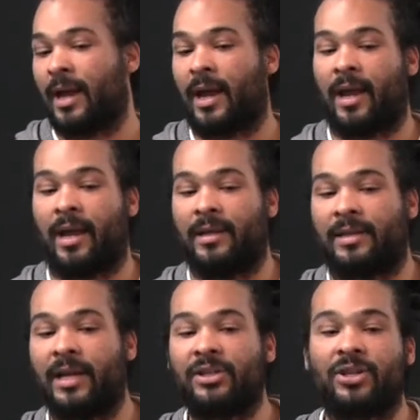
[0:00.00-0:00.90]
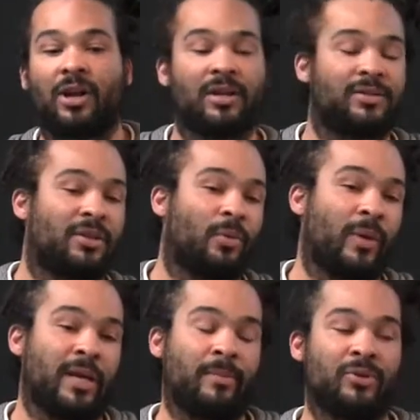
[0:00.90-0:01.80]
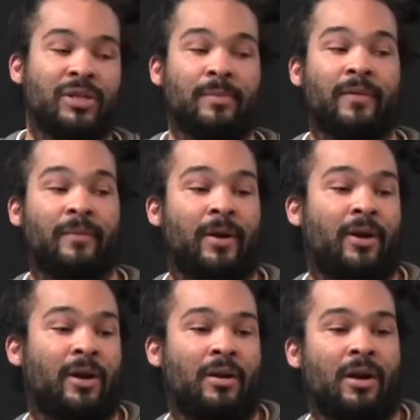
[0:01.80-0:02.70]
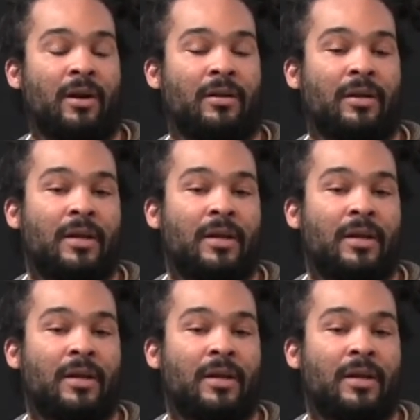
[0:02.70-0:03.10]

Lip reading: and he took us to the Whitney Museum of American Art